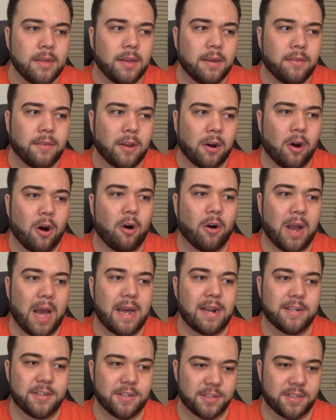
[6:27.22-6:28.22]
they're all
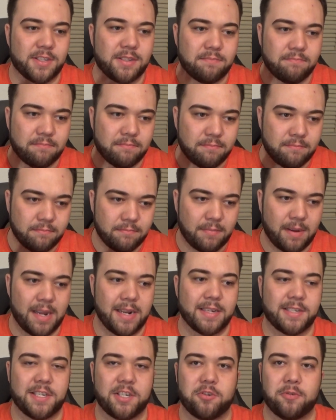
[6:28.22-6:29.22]
kind of just in
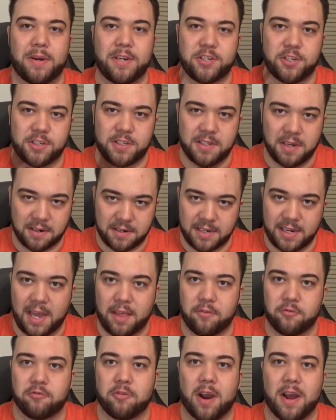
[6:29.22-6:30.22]
a situation stuck
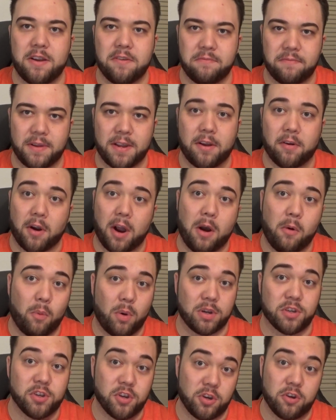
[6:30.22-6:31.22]
together trying to figure out
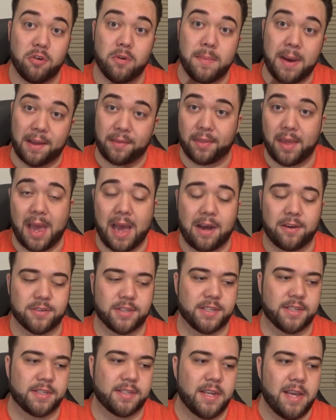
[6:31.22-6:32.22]
what to do about the
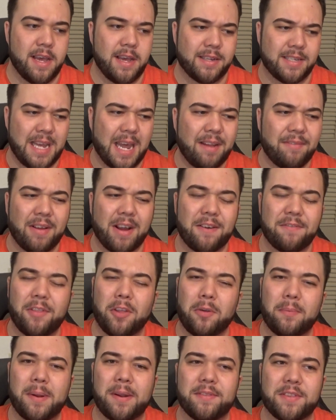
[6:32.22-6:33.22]
houses. It's kind of like a
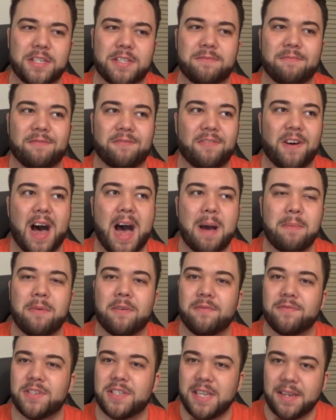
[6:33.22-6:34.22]
little bit of this vibe
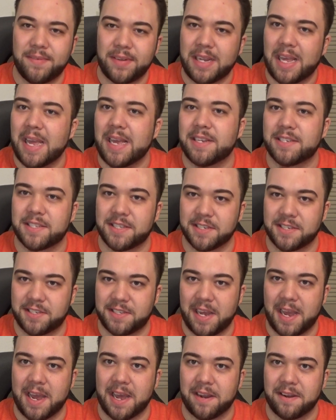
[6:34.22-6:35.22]
of Stephen King's The
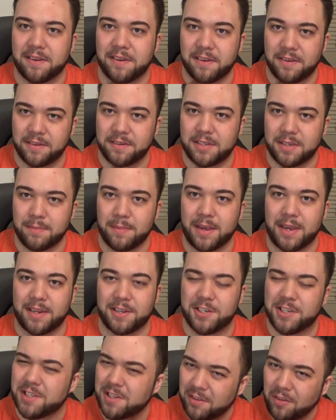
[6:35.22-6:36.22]
Stand to me.
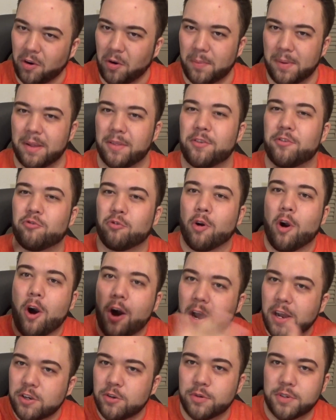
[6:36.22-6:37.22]
Just a little bit of the
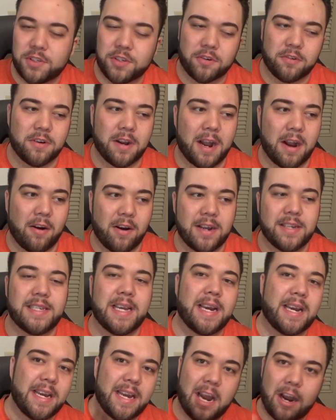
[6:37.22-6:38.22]
drawing to a certain area,
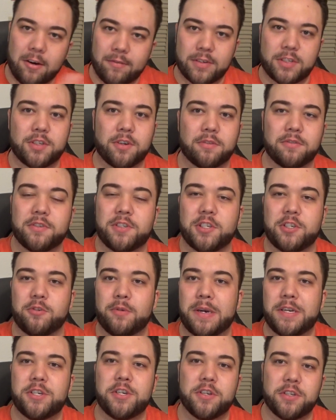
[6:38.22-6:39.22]
taking care of a certain
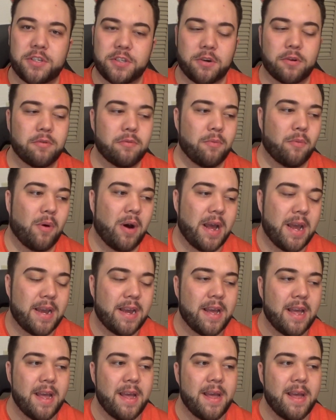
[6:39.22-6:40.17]
situation a certain way.